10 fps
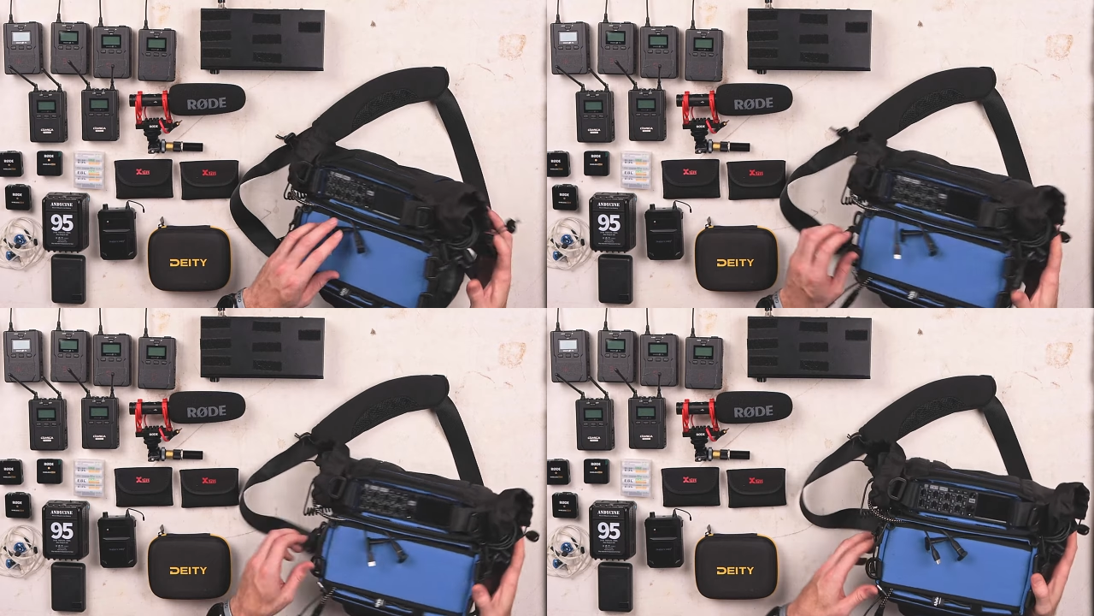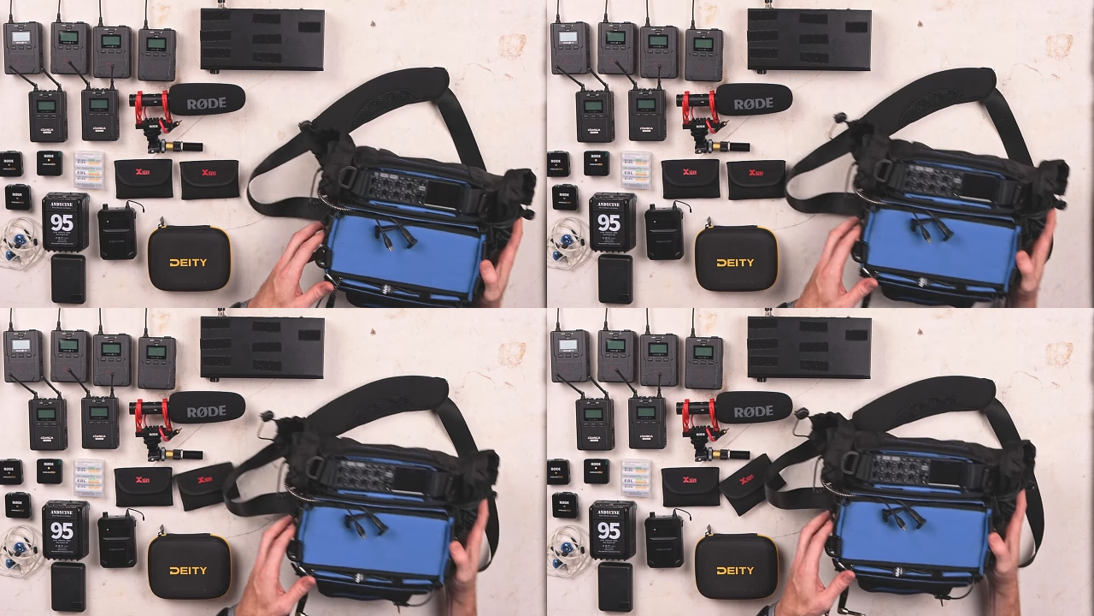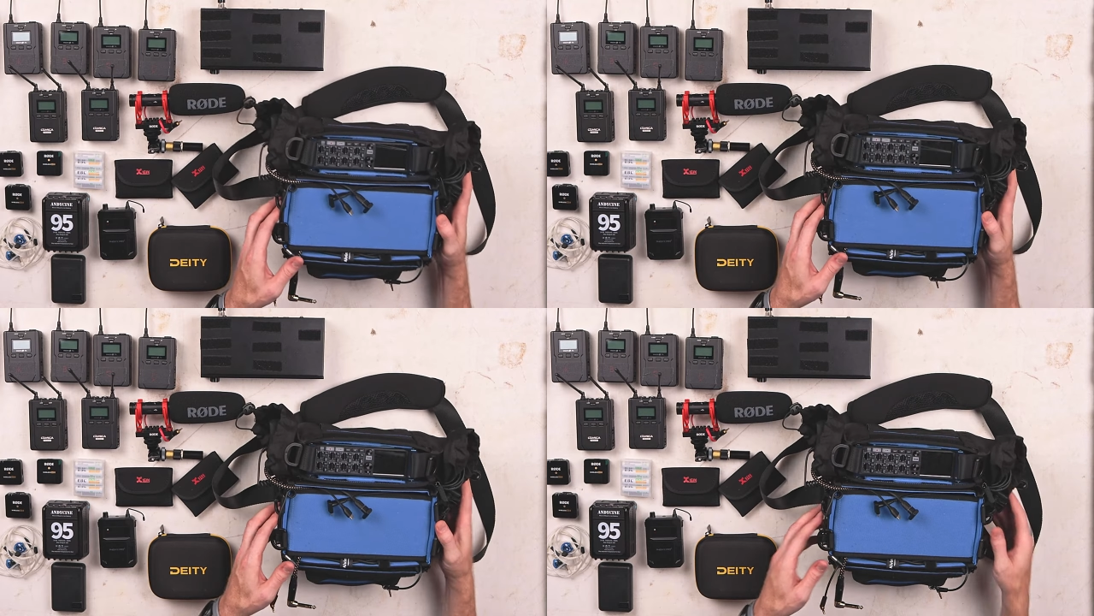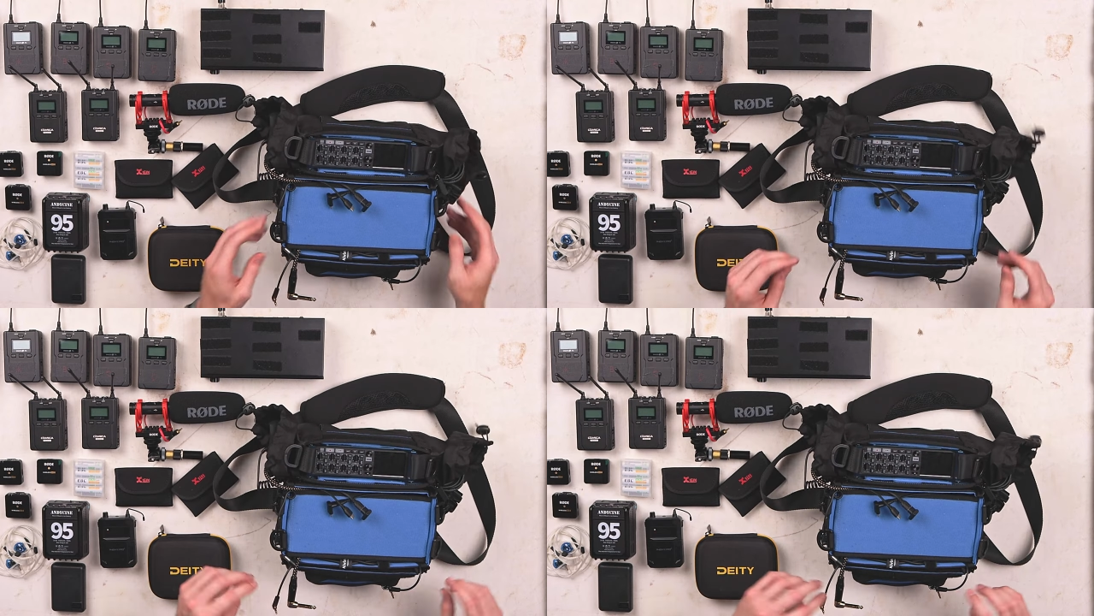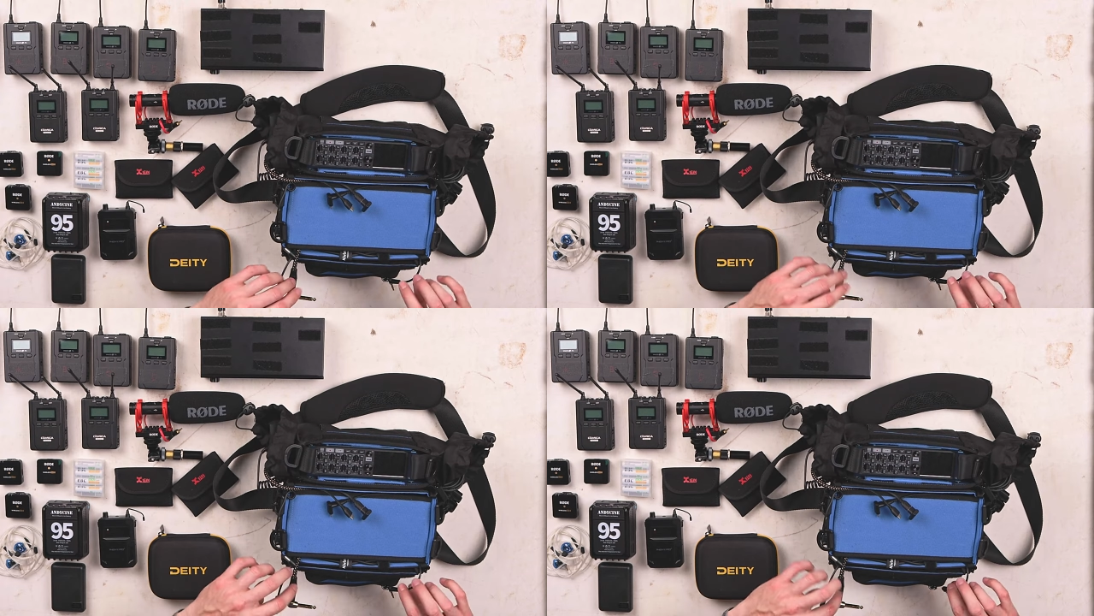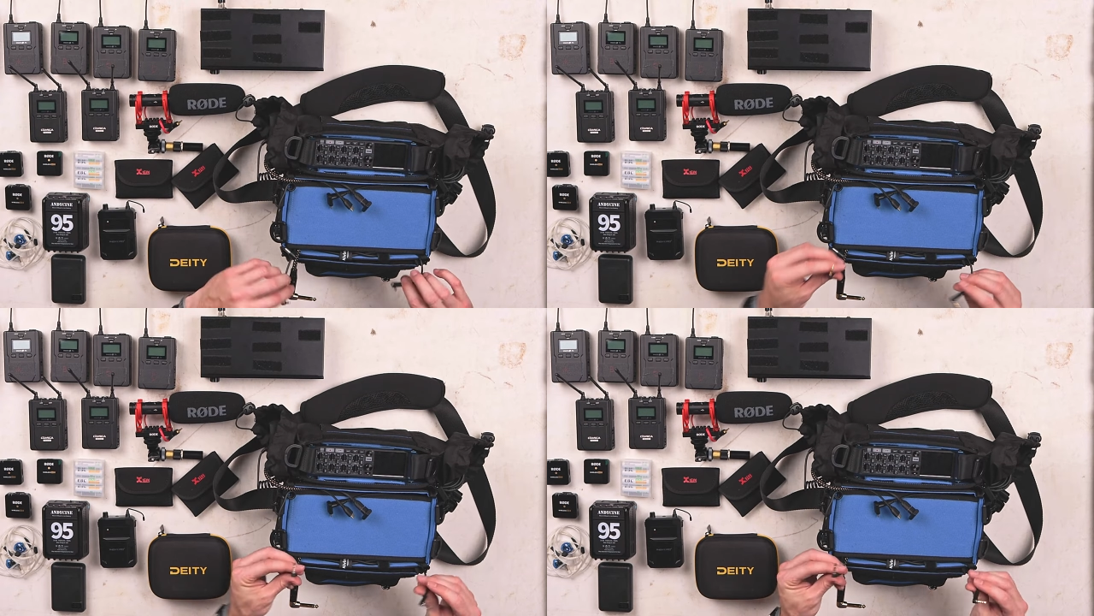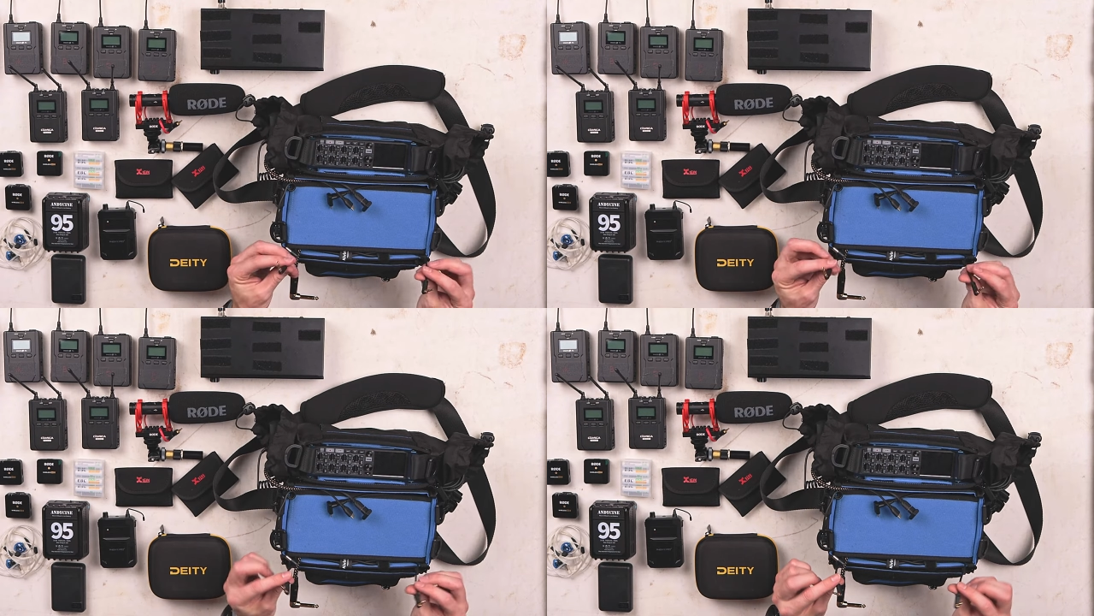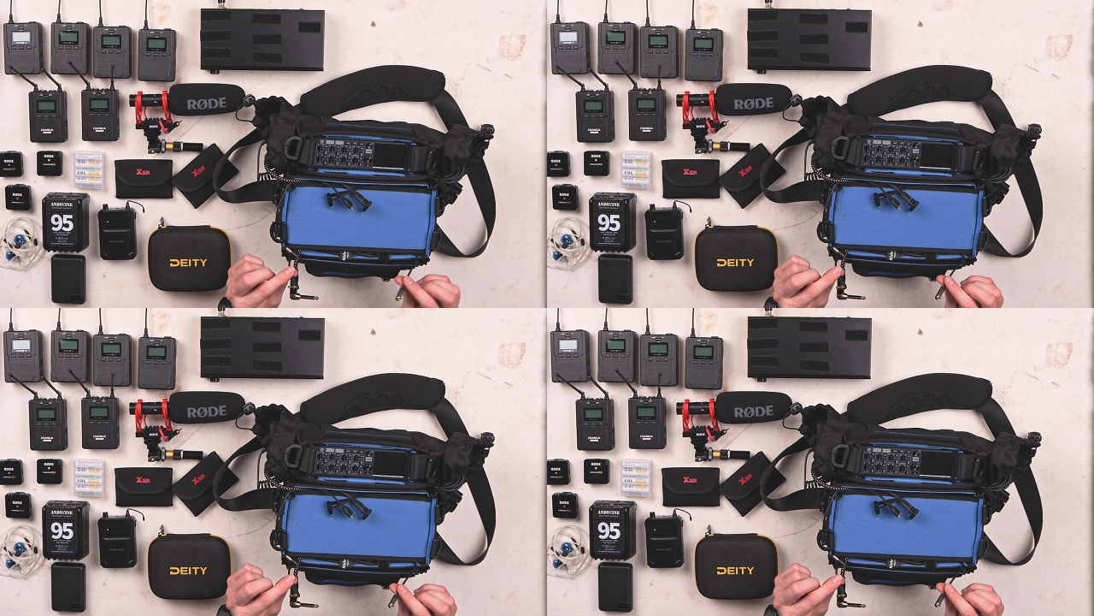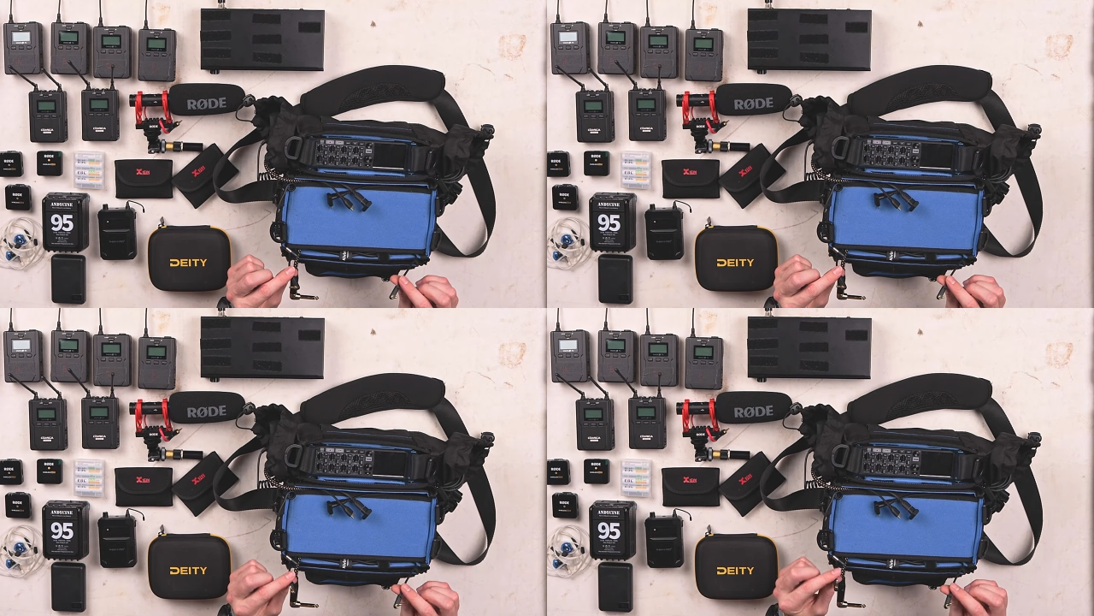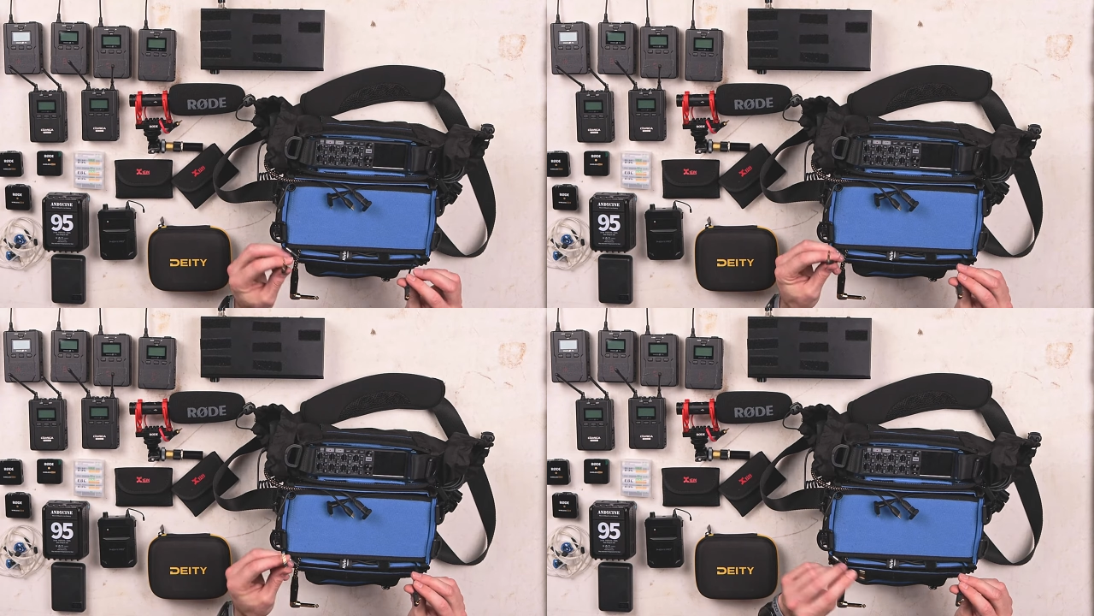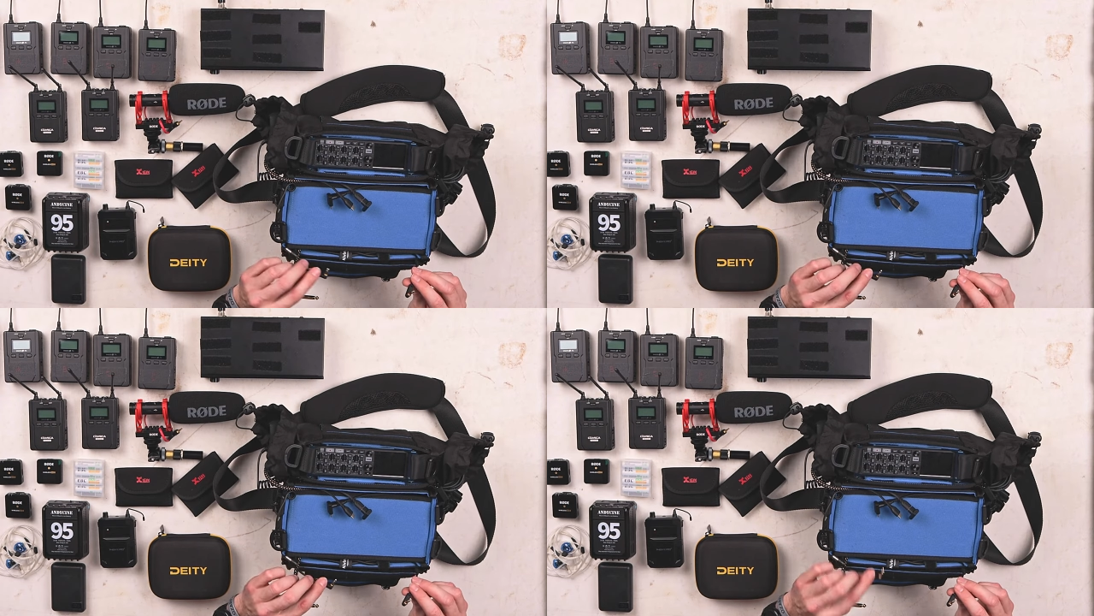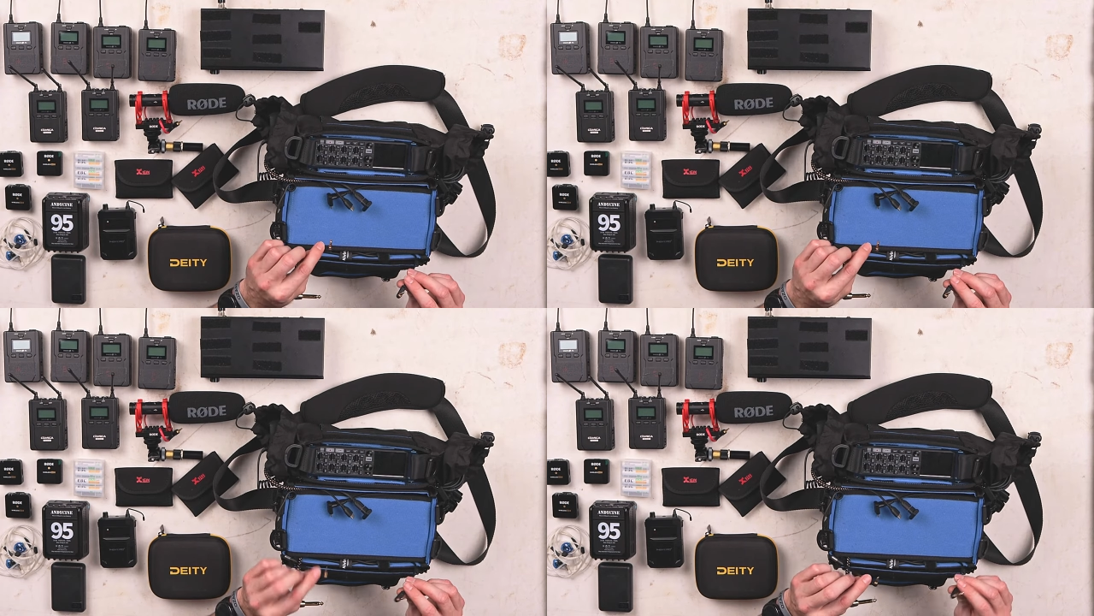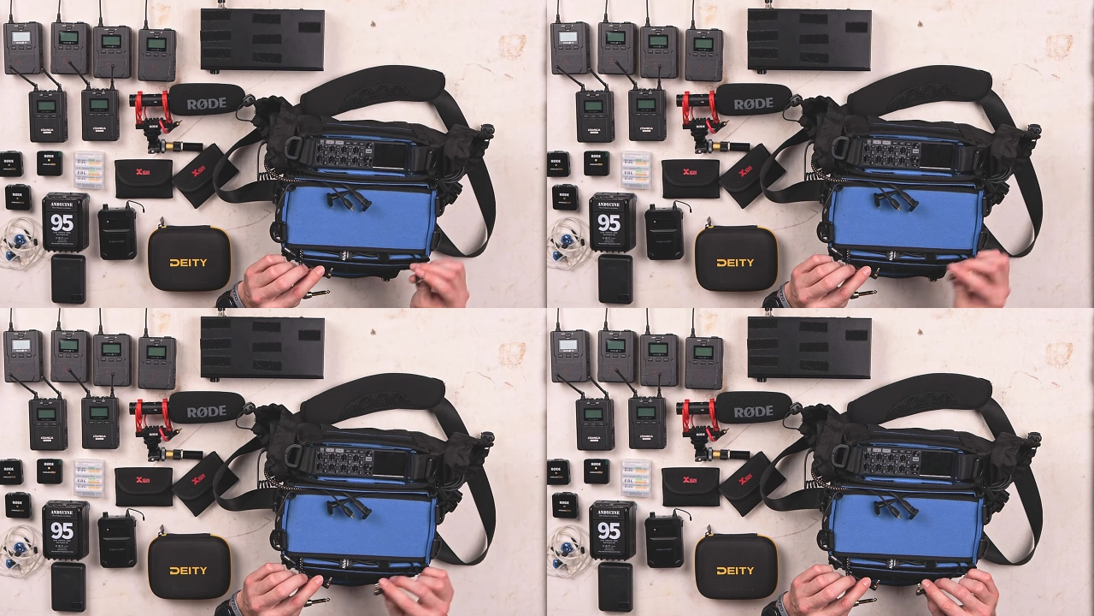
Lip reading: [unreadable: no face in view]